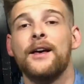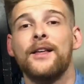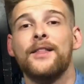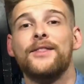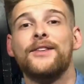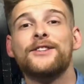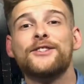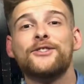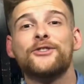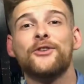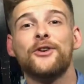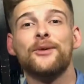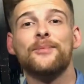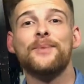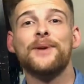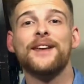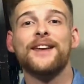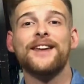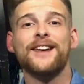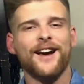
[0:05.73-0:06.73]
This is going to
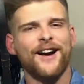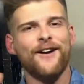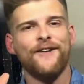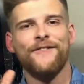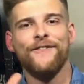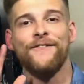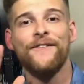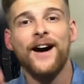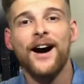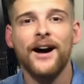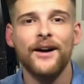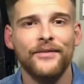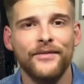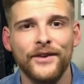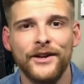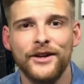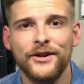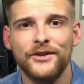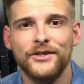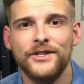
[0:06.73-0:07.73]
be a
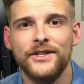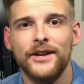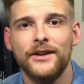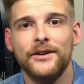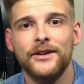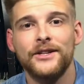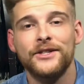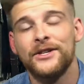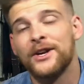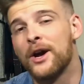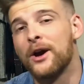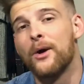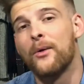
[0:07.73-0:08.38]
5-video series